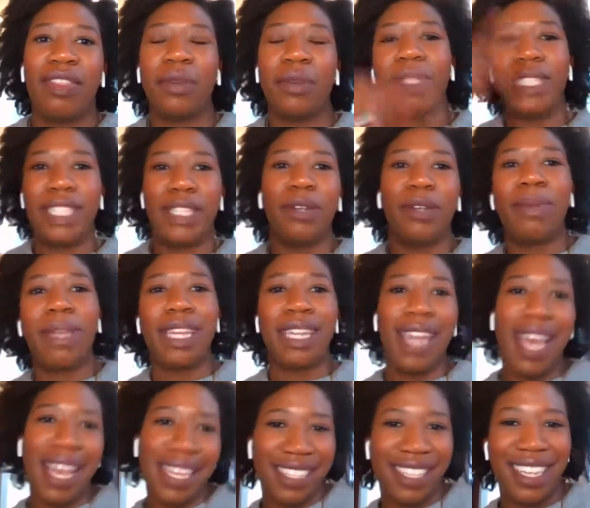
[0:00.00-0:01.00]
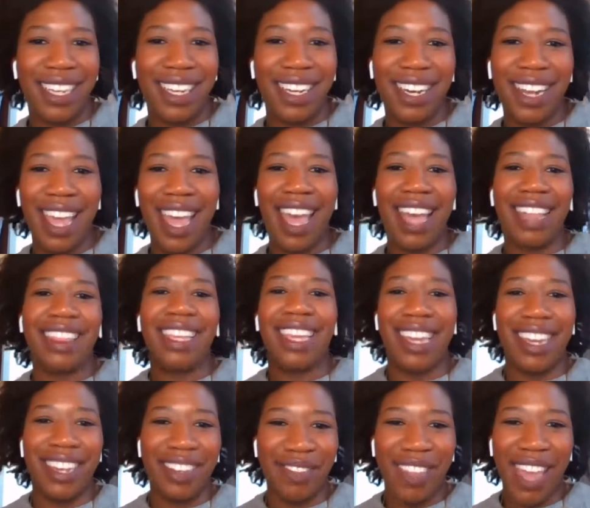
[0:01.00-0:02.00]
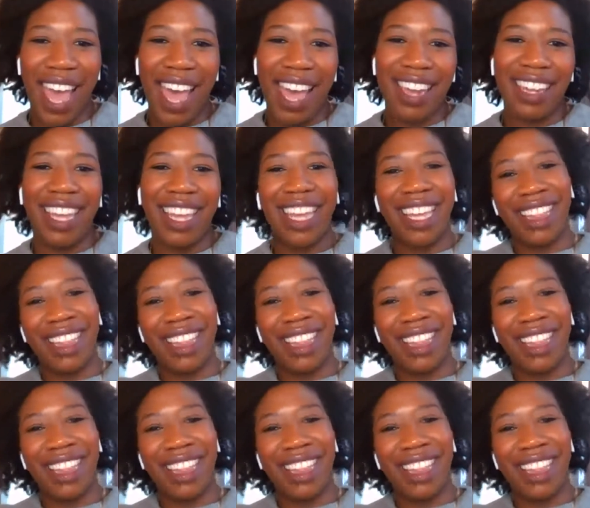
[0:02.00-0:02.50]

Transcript: there would still be a lesson at the end of that,